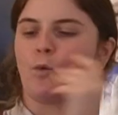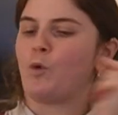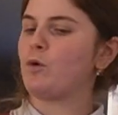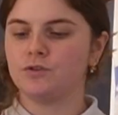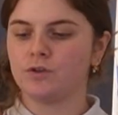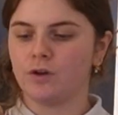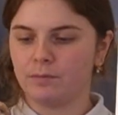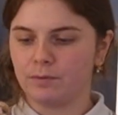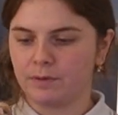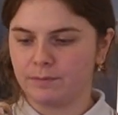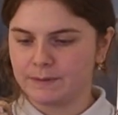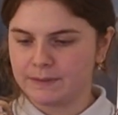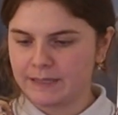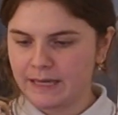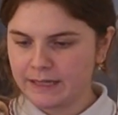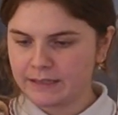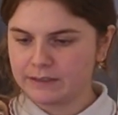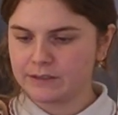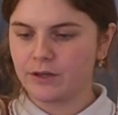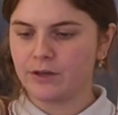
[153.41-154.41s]
Chop the
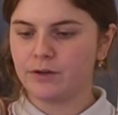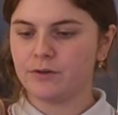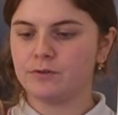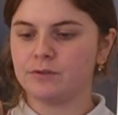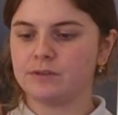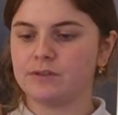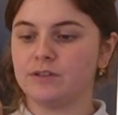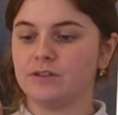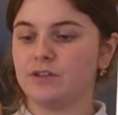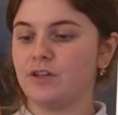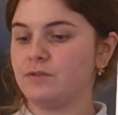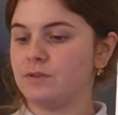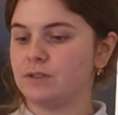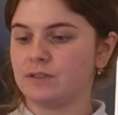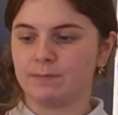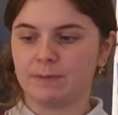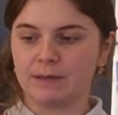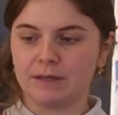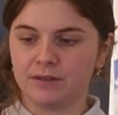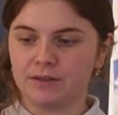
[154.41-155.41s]
potatoes. You don't need
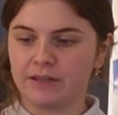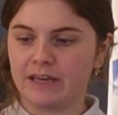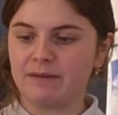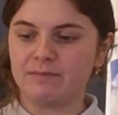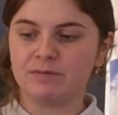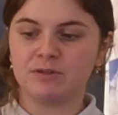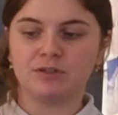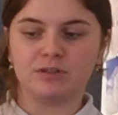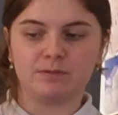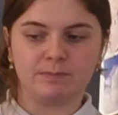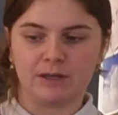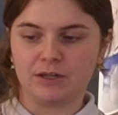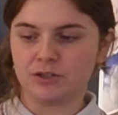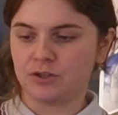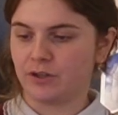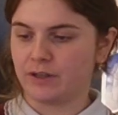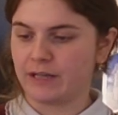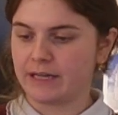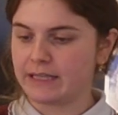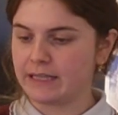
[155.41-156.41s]
to peel them, just make
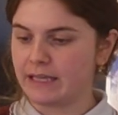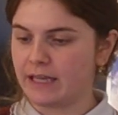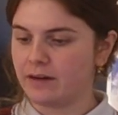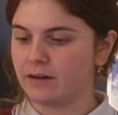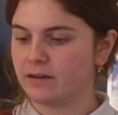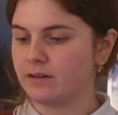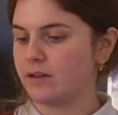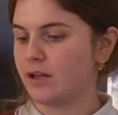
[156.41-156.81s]
sure they're clean.